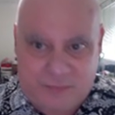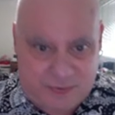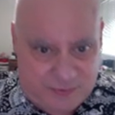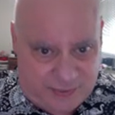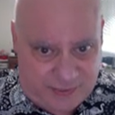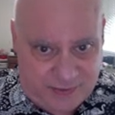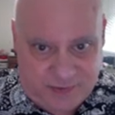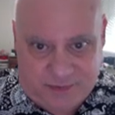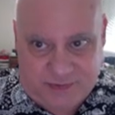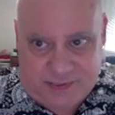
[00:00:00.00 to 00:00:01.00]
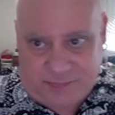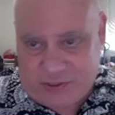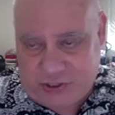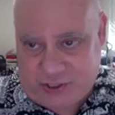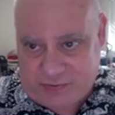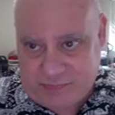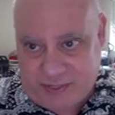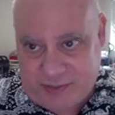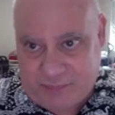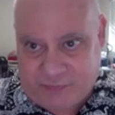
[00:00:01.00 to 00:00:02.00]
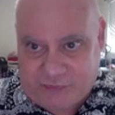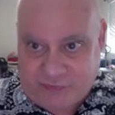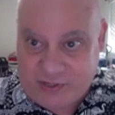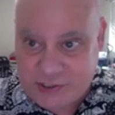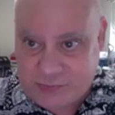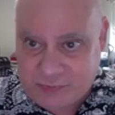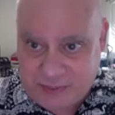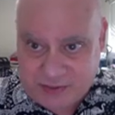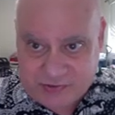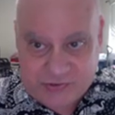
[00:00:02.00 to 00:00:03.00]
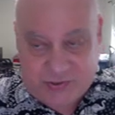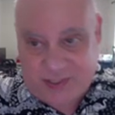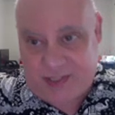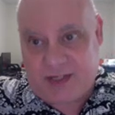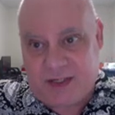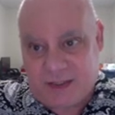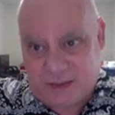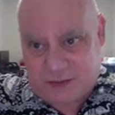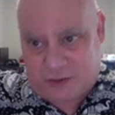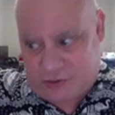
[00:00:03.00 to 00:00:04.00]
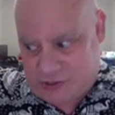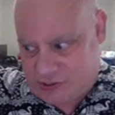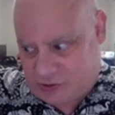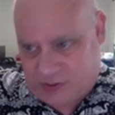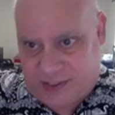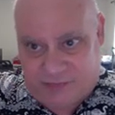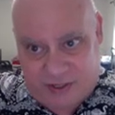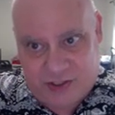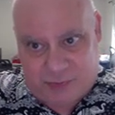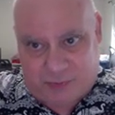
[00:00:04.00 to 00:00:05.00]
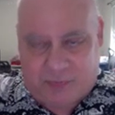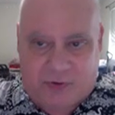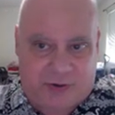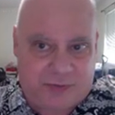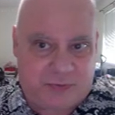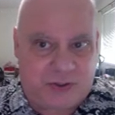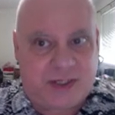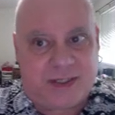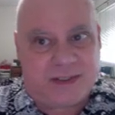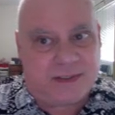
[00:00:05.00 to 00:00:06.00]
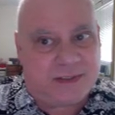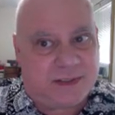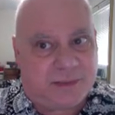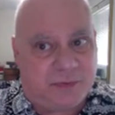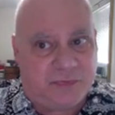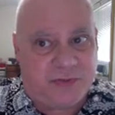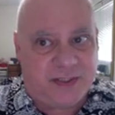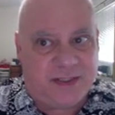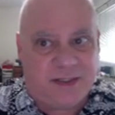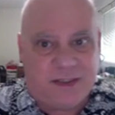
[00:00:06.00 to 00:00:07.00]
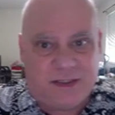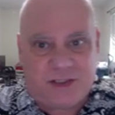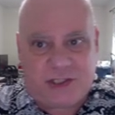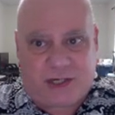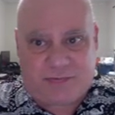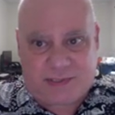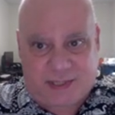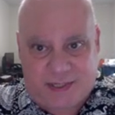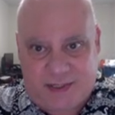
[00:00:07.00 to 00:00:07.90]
Like some of the chefs may prefer vegetable meals, so they or just look at the vegetable part of the book. And some of the chefs like